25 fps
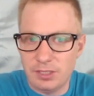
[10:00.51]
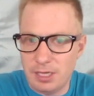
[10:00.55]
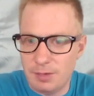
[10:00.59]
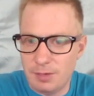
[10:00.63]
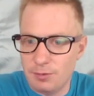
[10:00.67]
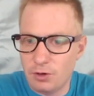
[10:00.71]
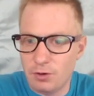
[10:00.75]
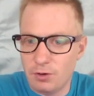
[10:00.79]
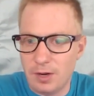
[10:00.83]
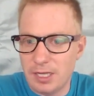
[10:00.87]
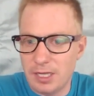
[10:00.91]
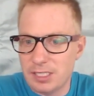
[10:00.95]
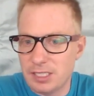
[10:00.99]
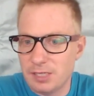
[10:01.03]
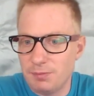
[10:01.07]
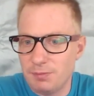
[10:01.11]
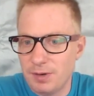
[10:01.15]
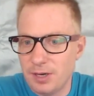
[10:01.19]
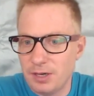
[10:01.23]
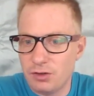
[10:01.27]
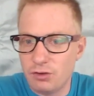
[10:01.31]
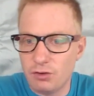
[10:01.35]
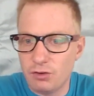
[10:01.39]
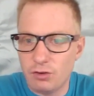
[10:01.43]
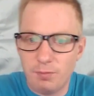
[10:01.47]
Democrats
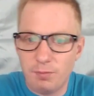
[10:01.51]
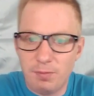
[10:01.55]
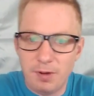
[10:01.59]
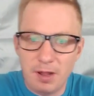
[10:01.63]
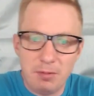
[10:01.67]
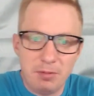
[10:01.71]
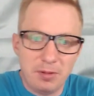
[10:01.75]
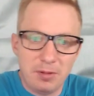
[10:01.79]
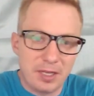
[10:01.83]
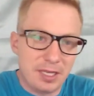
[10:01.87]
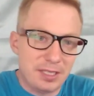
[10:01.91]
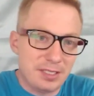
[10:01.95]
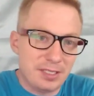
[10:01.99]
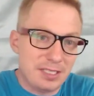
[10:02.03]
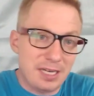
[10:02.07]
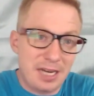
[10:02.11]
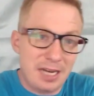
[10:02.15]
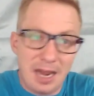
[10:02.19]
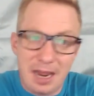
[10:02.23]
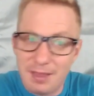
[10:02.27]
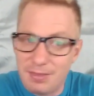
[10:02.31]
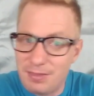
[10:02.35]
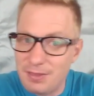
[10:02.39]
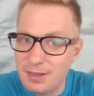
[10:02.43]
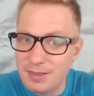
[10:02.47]
compared to Republicans, and
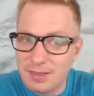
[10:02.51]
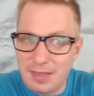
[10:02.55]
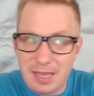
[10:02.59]
I think